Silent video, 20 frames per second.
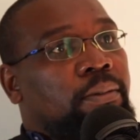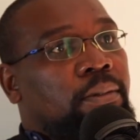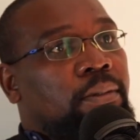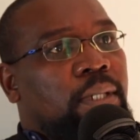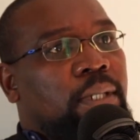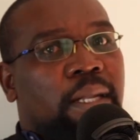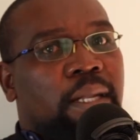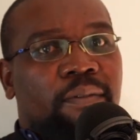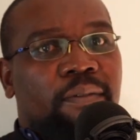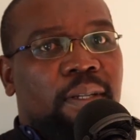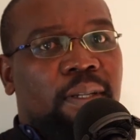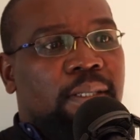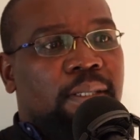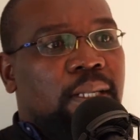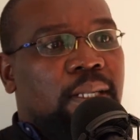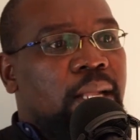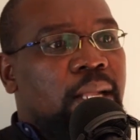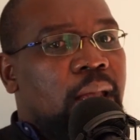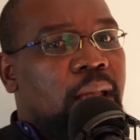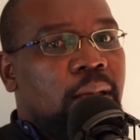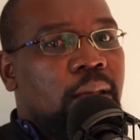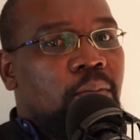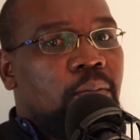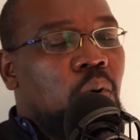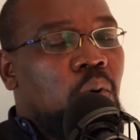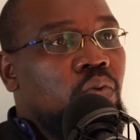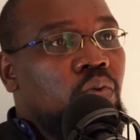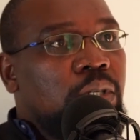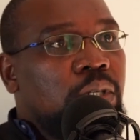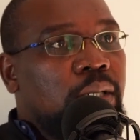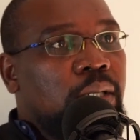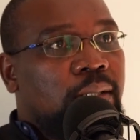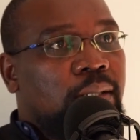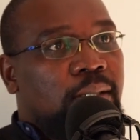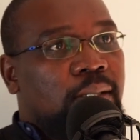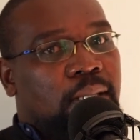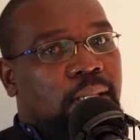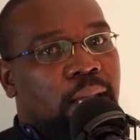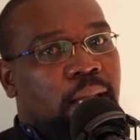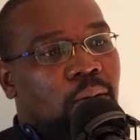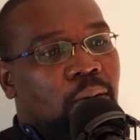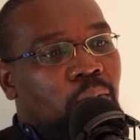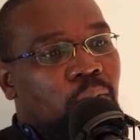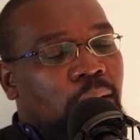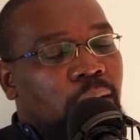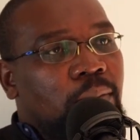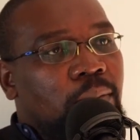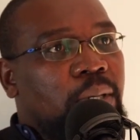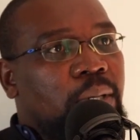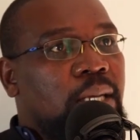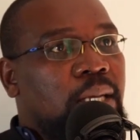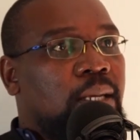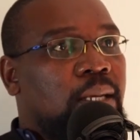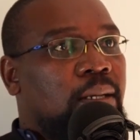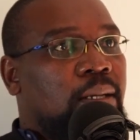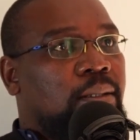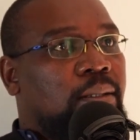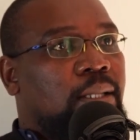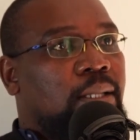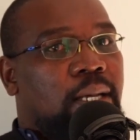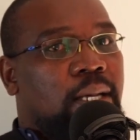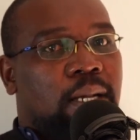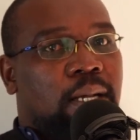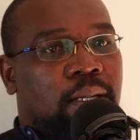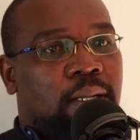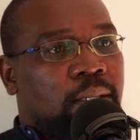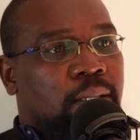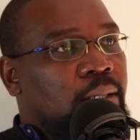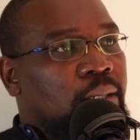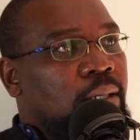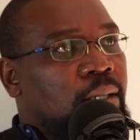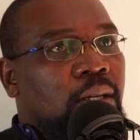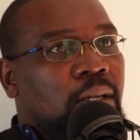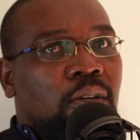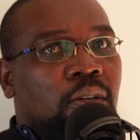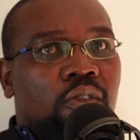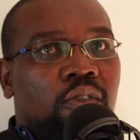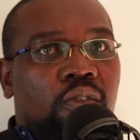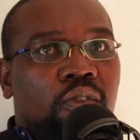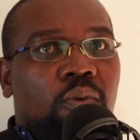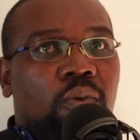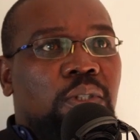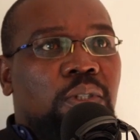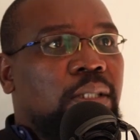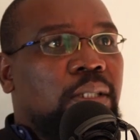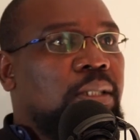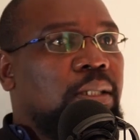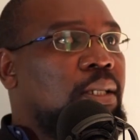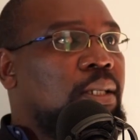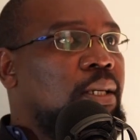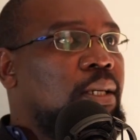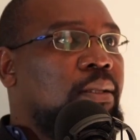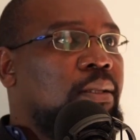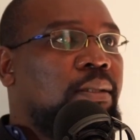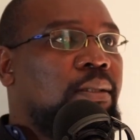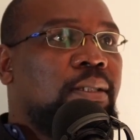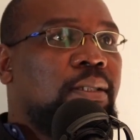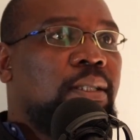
They invest in their emotions, their well-being, their social skills.